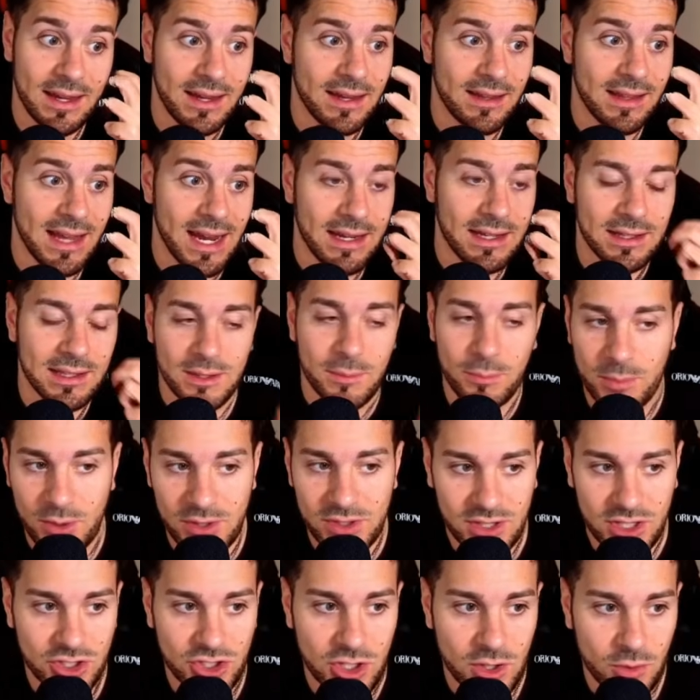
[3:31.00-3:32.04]
That is a
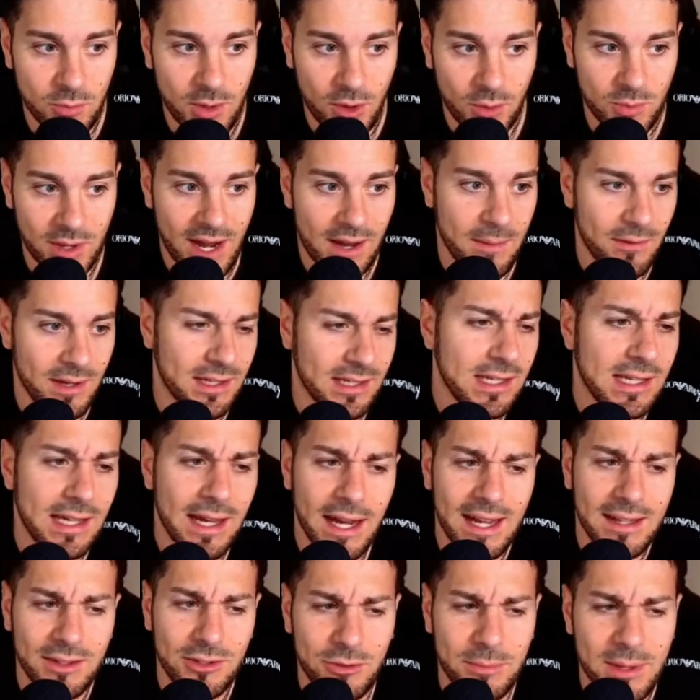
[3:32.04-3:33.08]
position where we have a
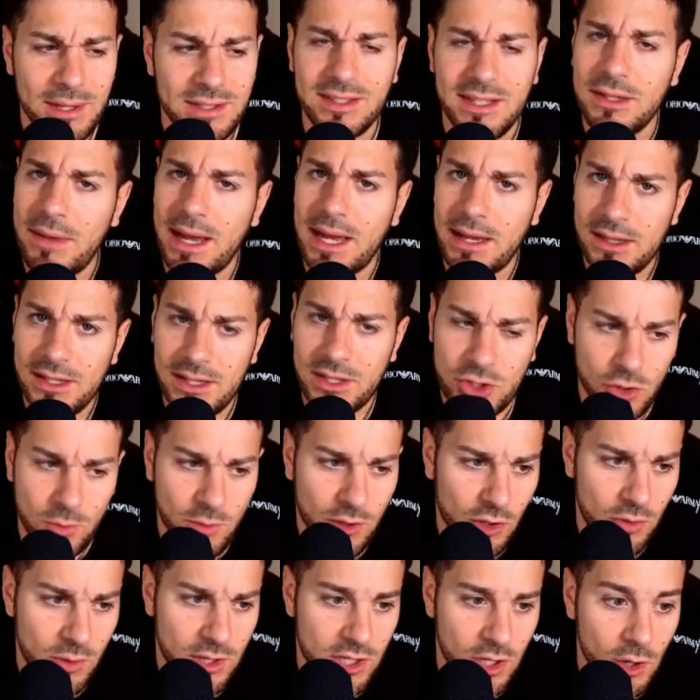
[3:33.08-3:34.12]
slight space advantage,
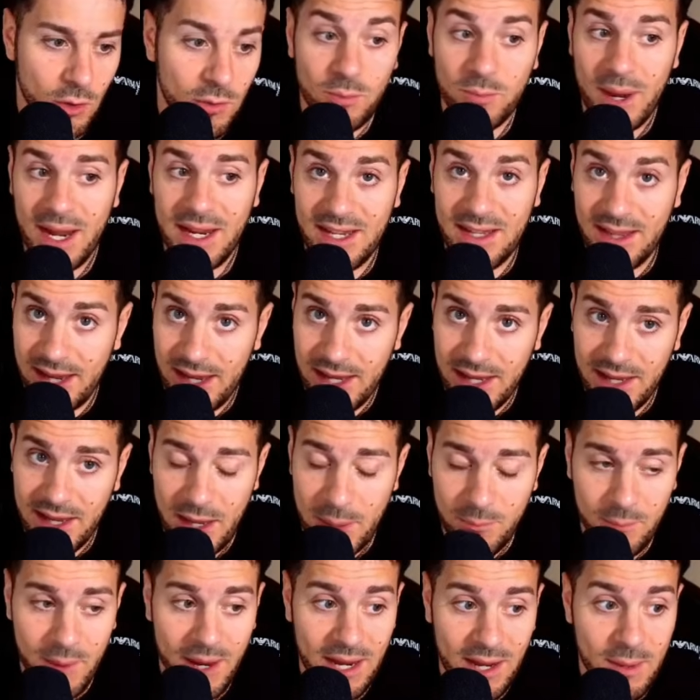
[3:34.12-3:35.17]
which we don't mind,
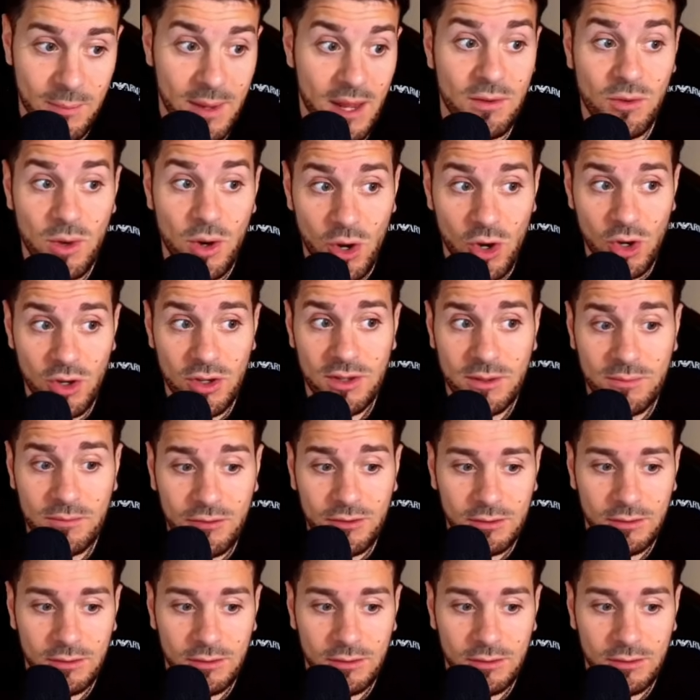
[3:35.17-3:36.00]
but above all,